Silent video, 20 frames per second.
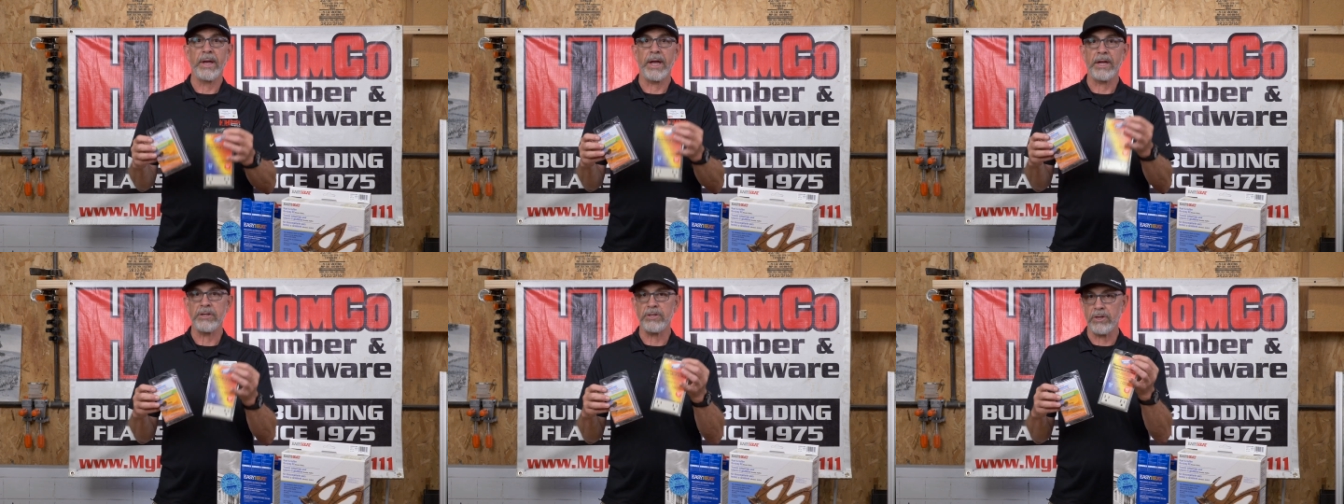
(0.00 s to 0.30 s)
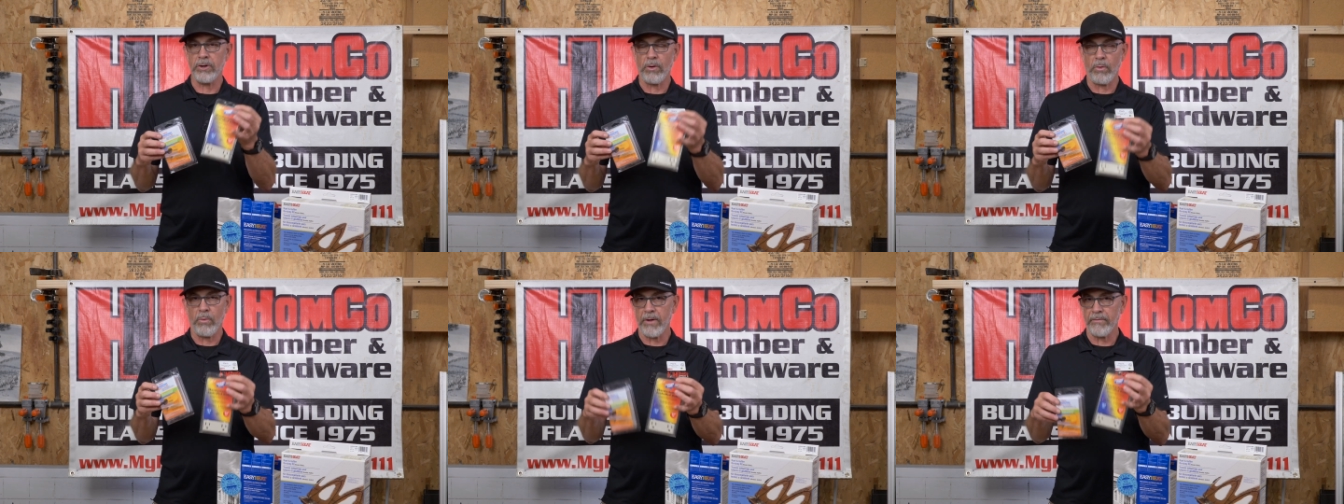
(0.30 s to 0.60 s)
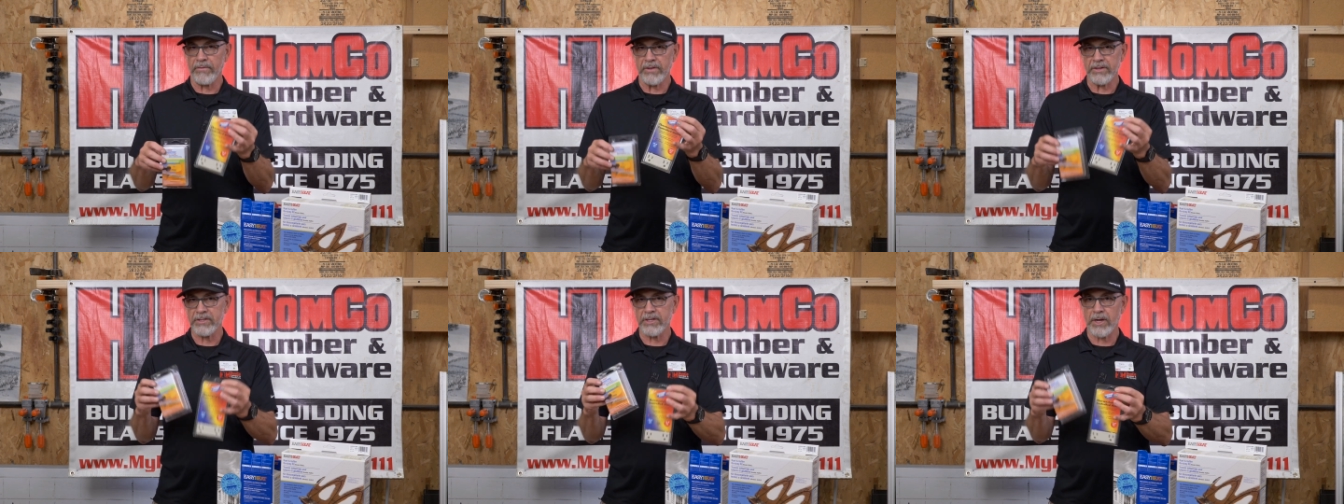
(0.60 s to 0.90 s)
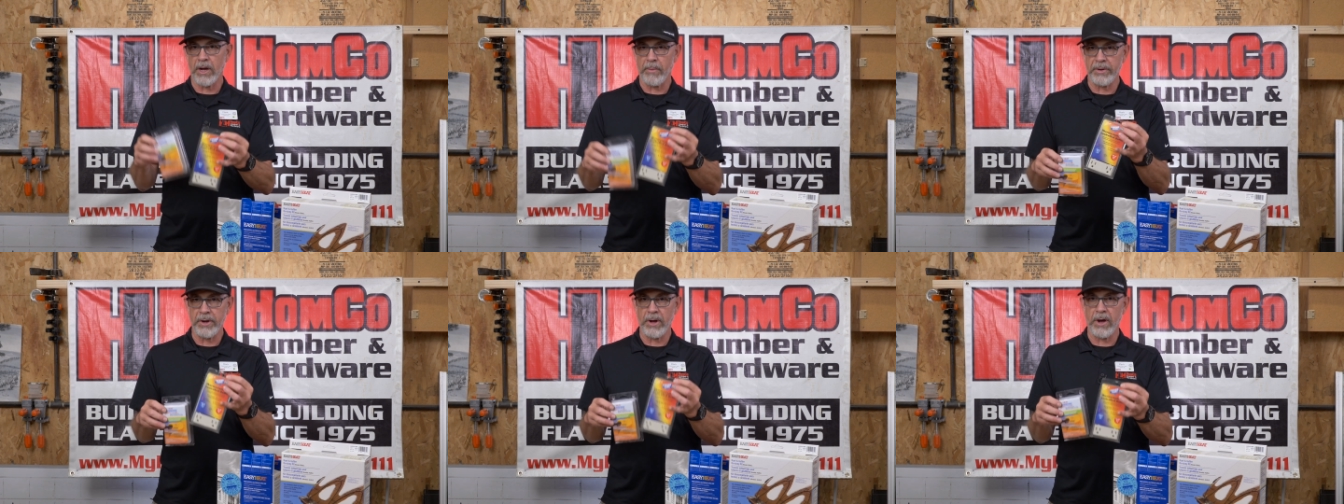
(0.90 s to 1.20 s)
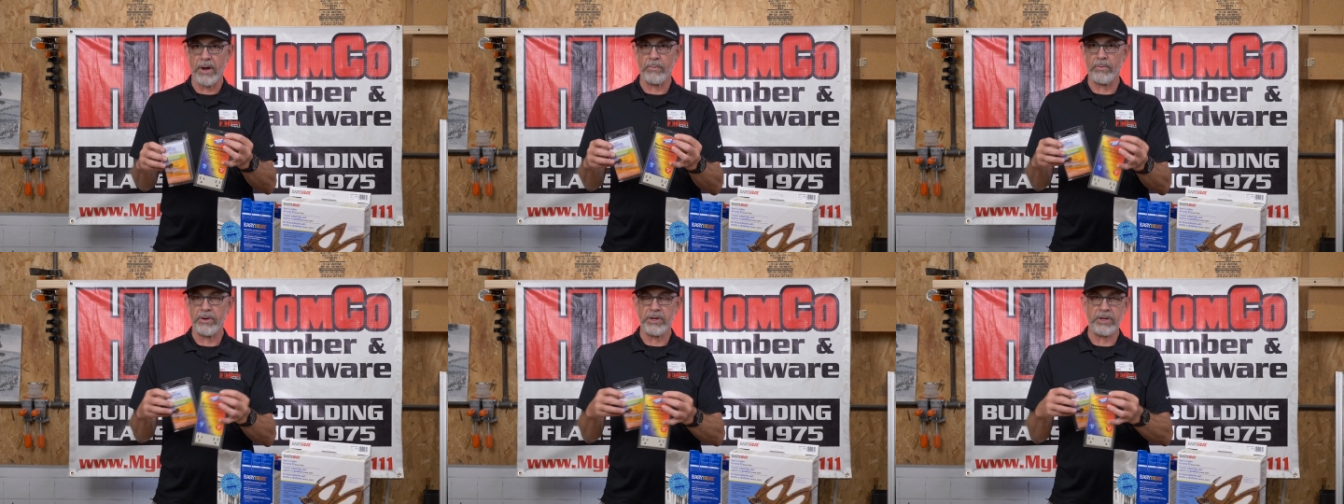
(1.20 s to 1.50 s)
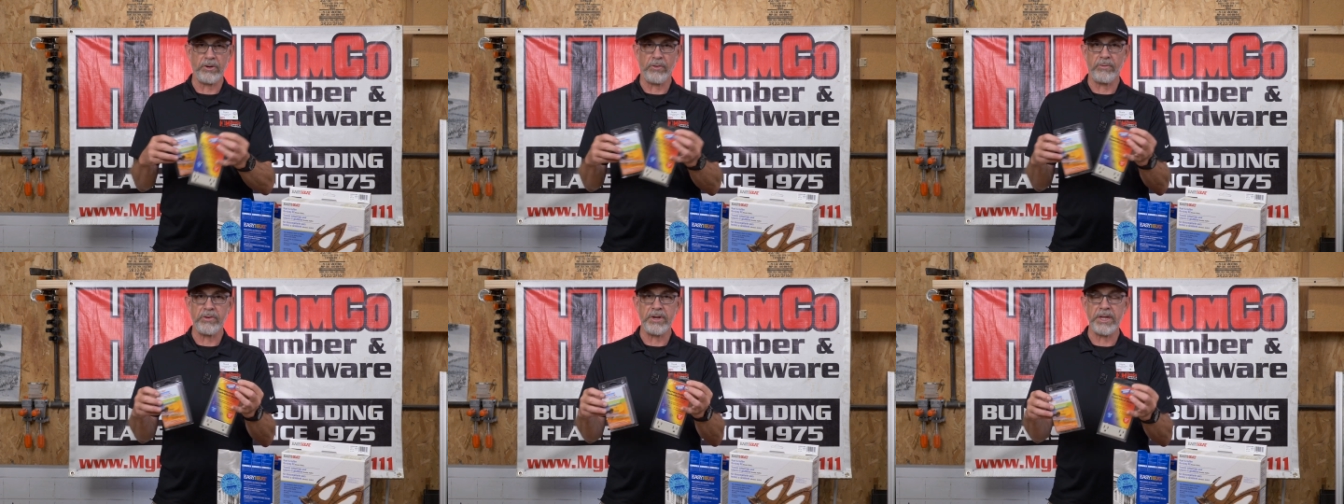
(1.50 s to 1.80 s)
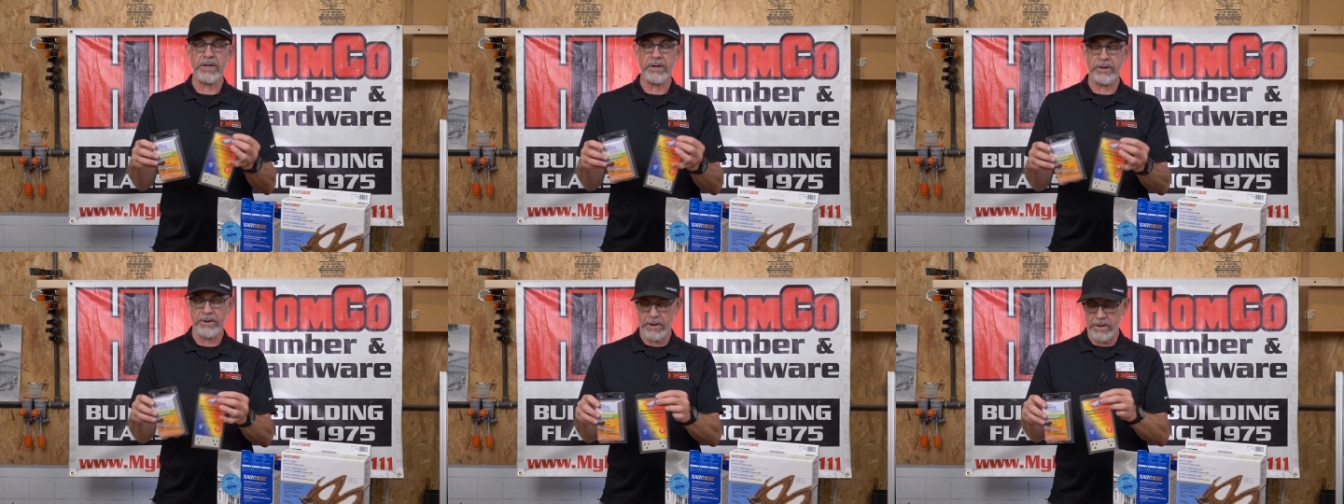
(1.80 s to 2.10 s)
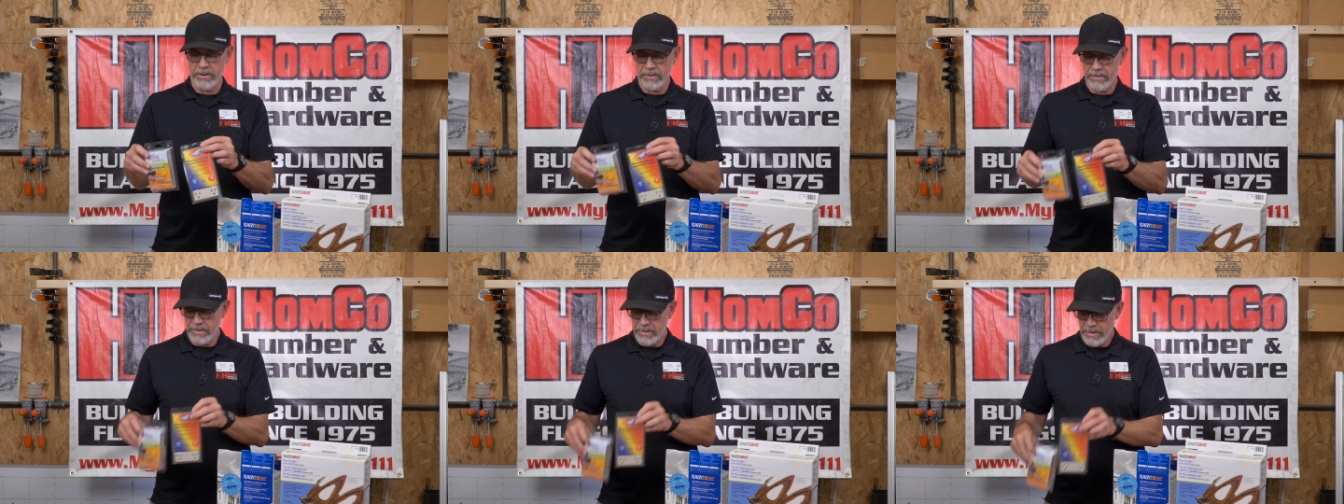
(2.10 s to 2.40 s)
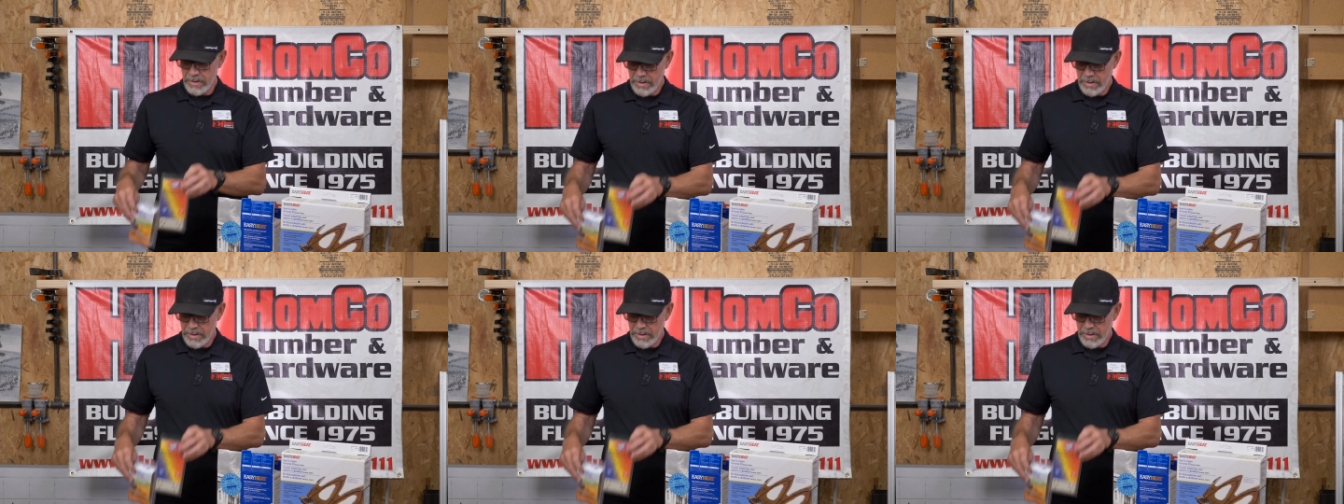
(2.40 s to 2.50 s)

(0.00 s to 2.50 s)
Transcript: and you don't want this coming on when you don't need it on.